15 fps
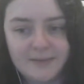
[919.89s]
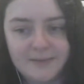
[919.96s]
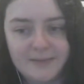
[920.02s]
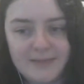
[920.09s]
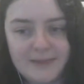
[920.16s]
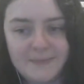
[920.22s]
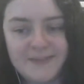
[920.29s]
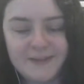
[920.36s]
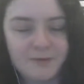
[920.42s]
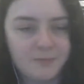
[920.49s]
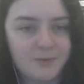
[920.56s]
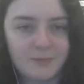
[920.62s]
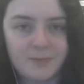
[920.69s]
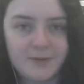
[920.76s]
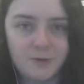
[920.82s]
I mean maybe there
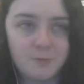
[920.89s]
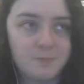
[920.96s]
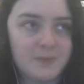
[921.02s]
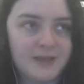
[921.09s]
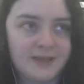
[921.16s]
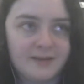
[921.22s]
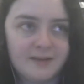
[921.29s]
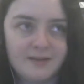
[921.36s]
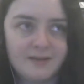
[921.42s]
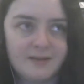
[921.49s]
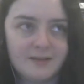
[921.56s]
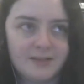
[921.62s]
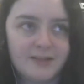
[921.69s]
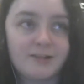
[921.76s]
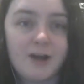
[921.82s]
will be women who'd be
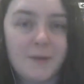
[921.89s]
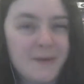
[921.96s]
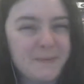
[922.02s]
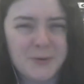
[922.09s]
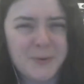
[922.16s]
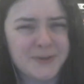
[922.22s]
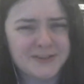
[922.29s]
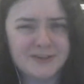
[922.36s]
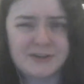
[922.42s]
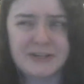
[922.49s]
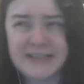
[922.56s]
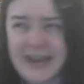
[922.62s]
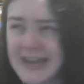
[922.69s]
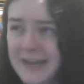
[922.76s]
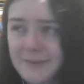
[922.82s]
there are people who are
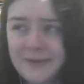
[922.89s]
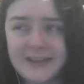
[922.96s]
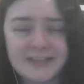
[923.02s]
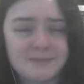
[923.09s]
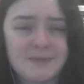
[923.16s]
surrogates anyway,